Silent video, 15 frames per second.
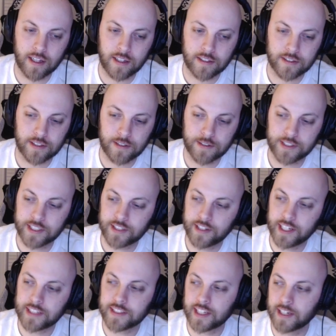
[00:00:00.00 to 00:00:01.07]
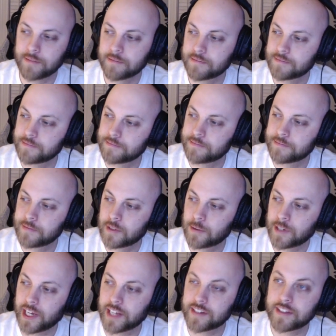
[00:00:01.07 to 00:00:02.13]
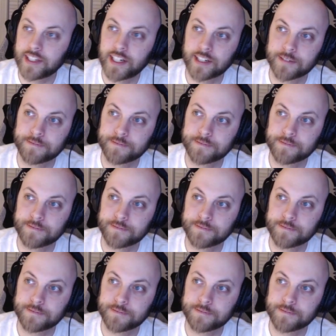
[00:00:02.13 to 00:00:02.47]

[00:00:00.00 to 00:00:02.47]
So until next time, we'll catch you later.